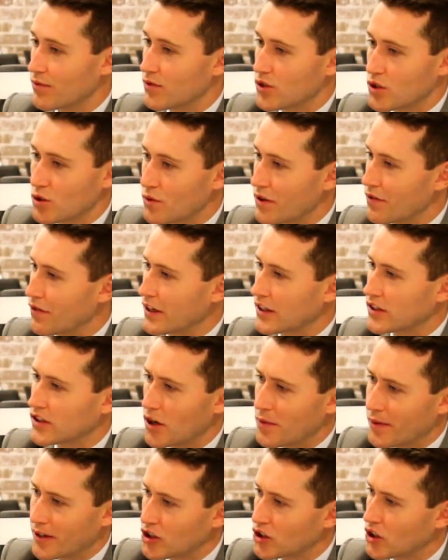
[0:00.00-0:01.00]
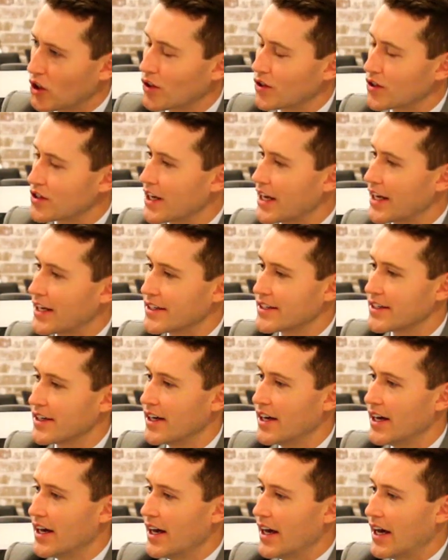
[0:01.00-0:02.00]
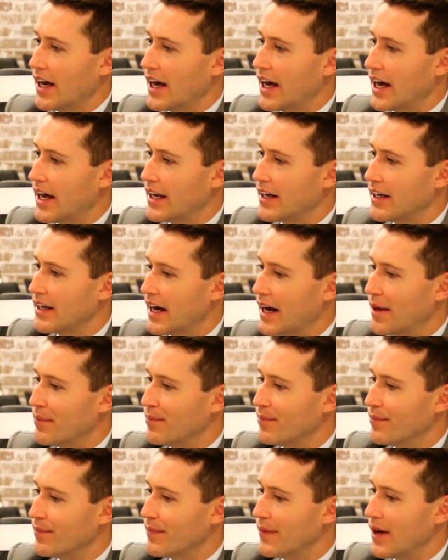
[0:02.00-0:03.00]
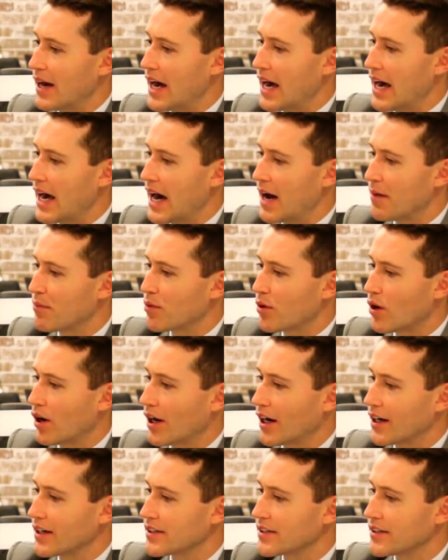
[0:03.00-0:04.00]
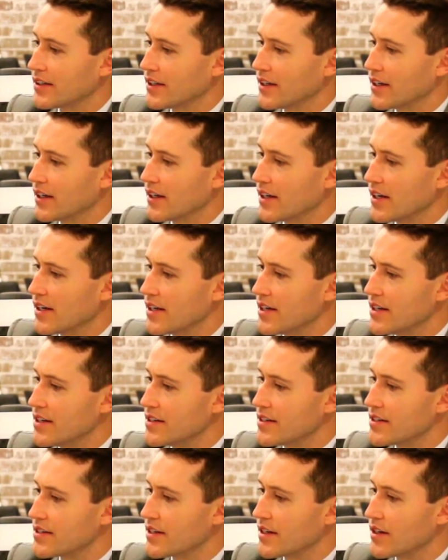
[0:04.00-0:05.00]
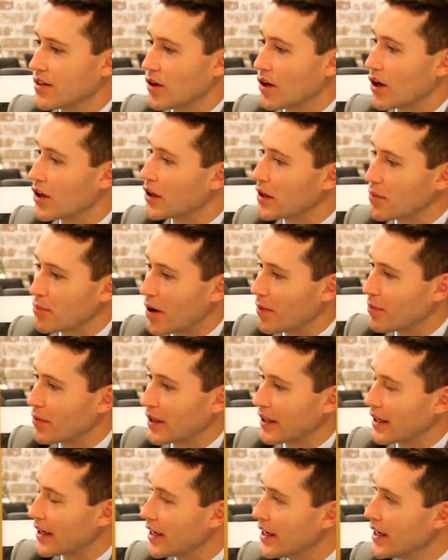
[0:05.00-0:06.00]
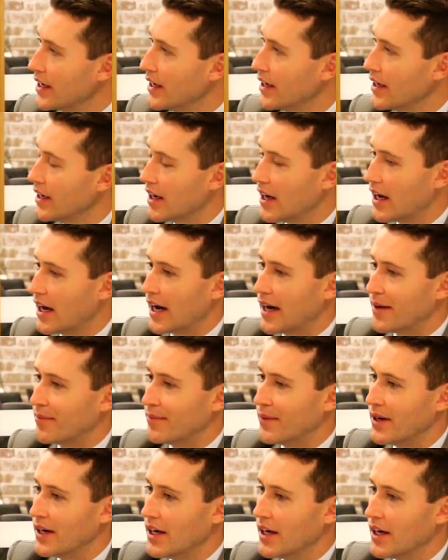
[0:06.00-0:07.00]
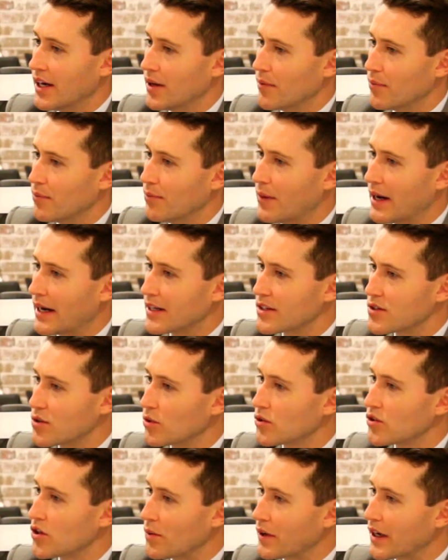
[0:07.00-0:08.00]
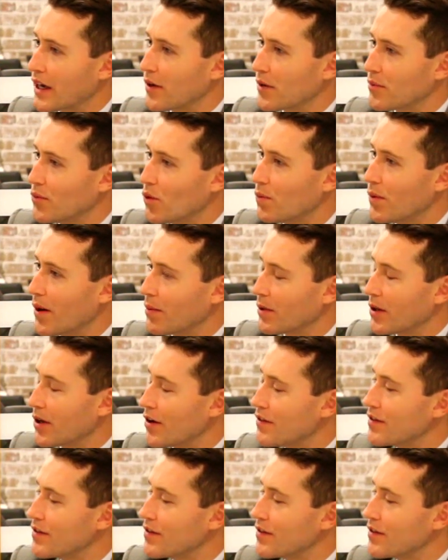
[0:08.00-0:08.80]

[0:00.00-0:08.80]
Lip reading: terrific, so much content, and our product is not only popular here, but it's also becoming more popular